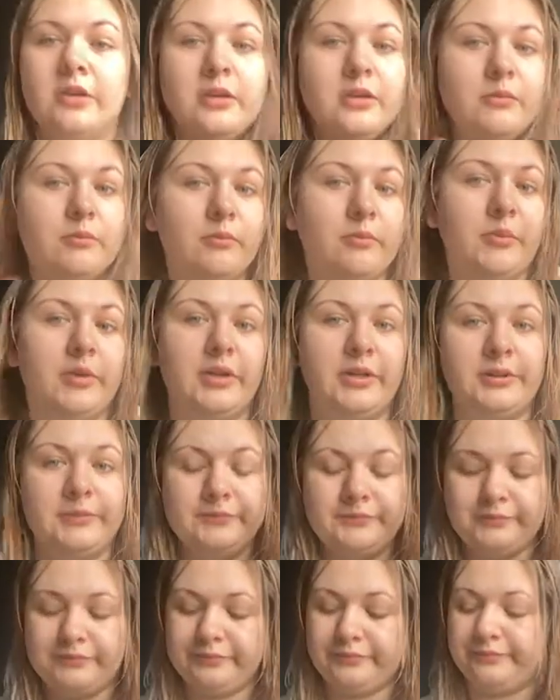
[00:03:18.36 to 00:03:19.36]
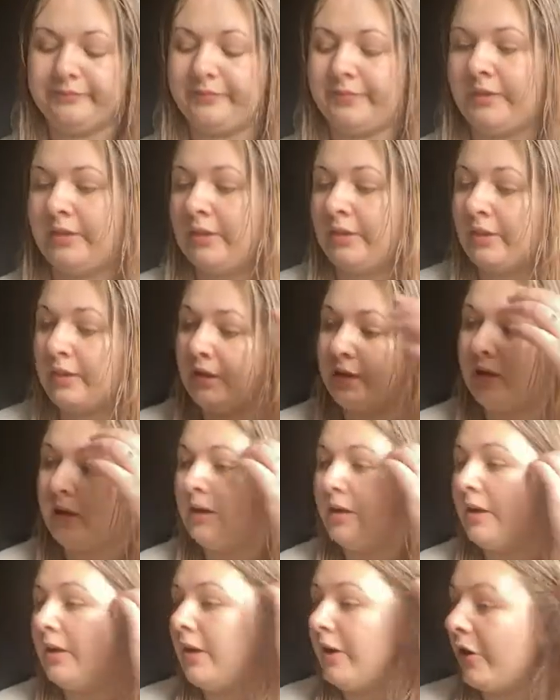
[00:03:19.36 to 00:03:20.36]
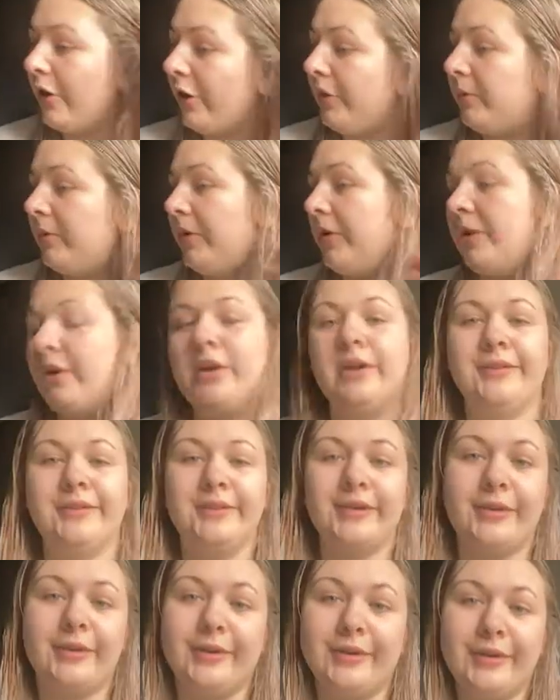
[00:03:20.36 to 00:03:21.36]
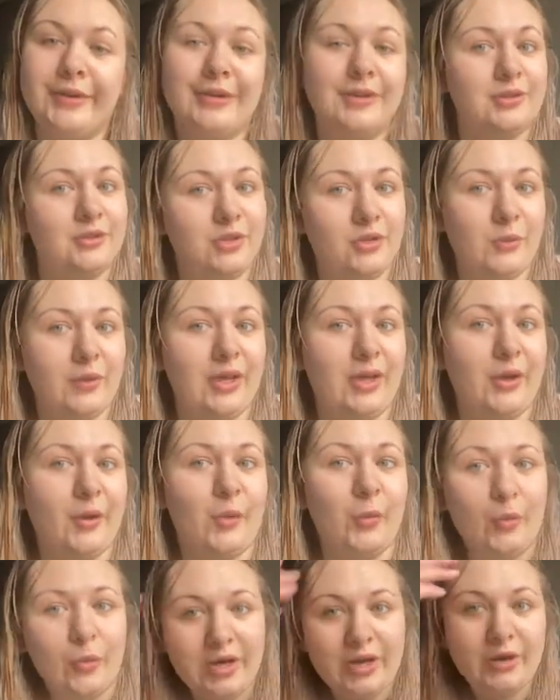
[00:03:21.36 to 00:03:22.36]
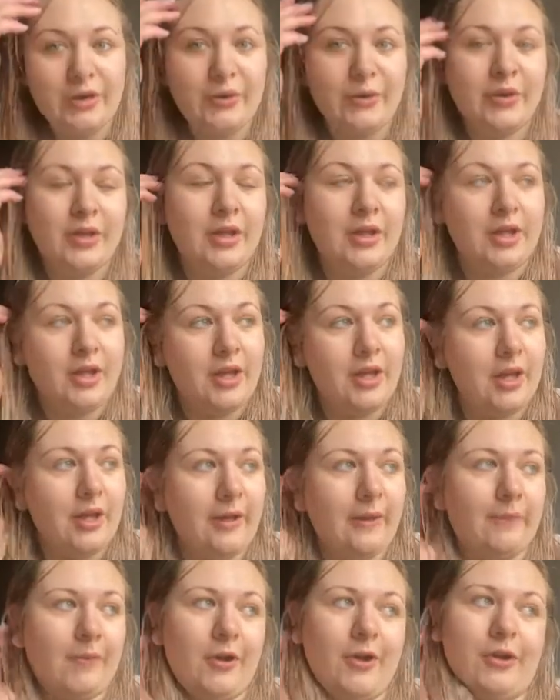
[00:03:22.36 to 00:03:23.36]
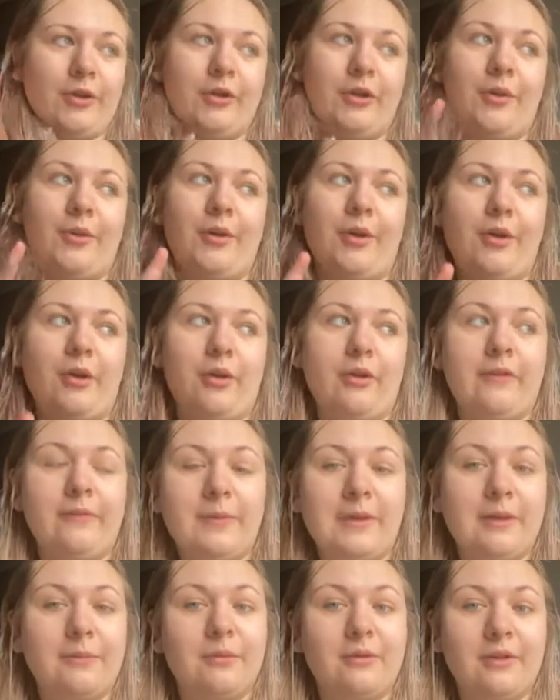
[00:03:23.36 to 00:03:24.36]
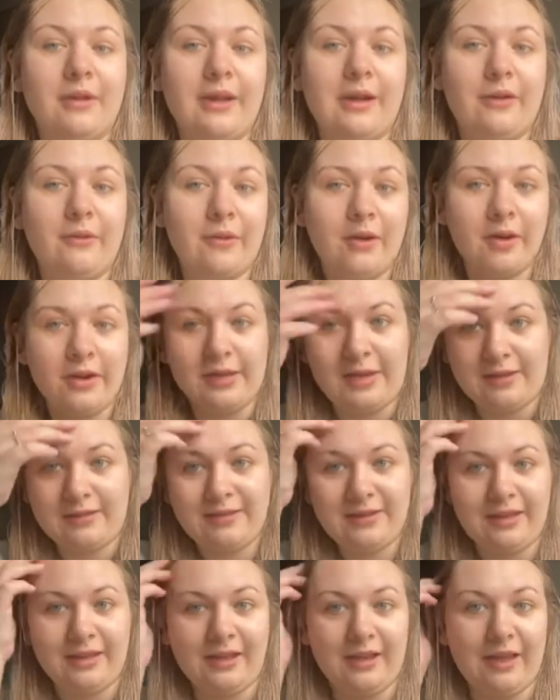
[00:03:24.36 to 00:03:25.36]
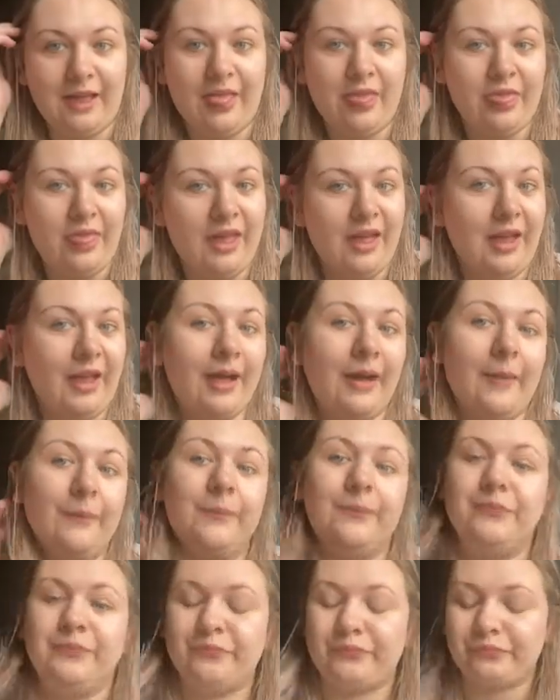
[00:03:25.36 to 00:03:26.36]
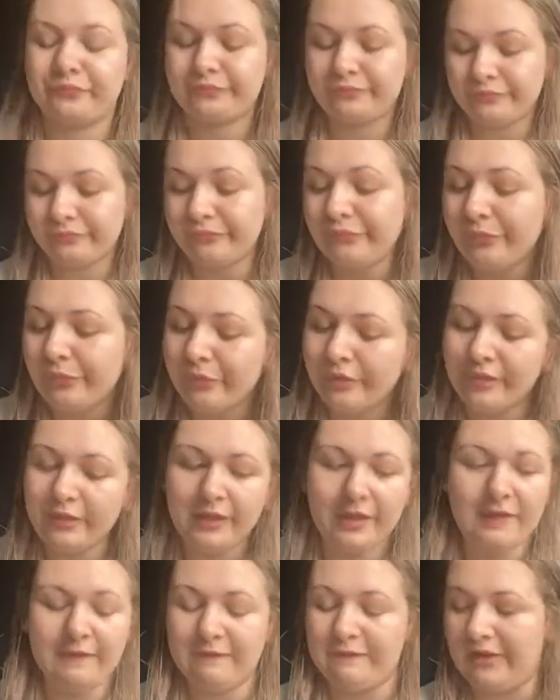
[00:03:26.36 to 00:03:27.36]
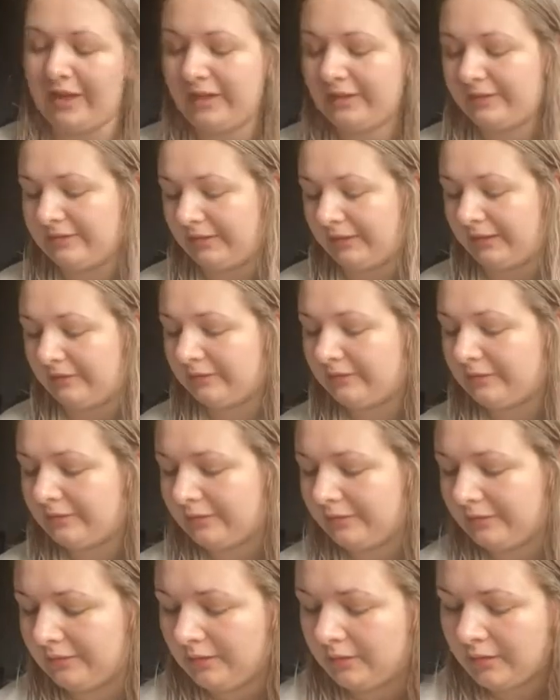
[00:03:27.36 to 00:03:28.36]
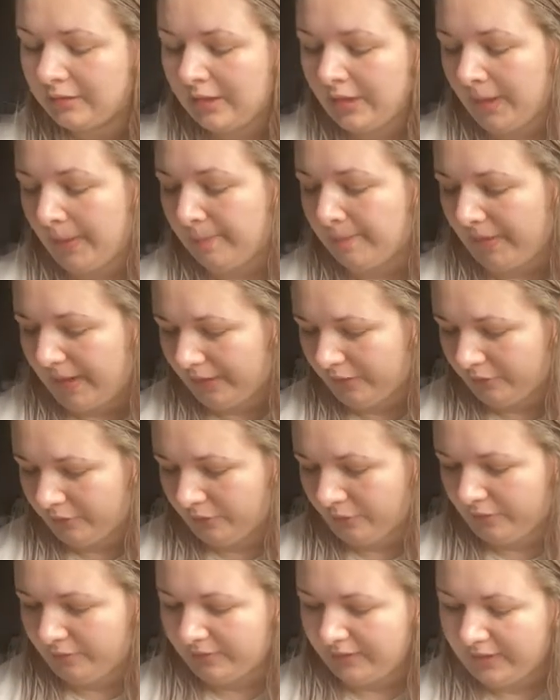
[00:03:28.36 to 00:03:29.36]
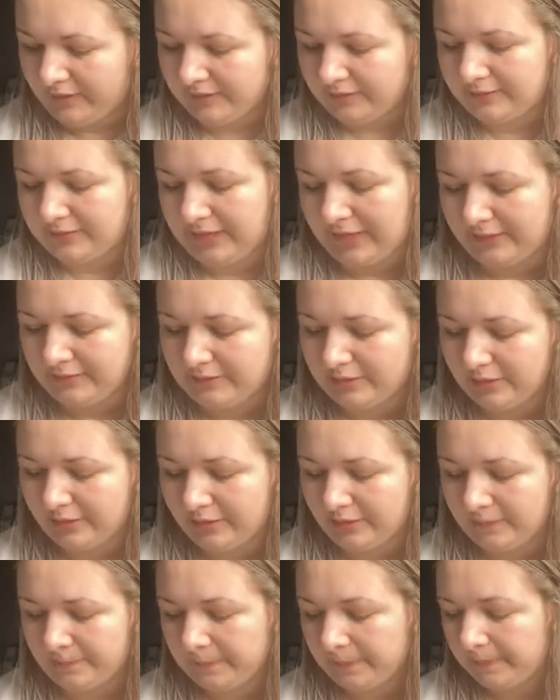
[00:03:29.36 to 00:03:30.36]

on, but I hope you guys are doing well. Um, I know a lot of people now are getting their vaccines. Matt got his letter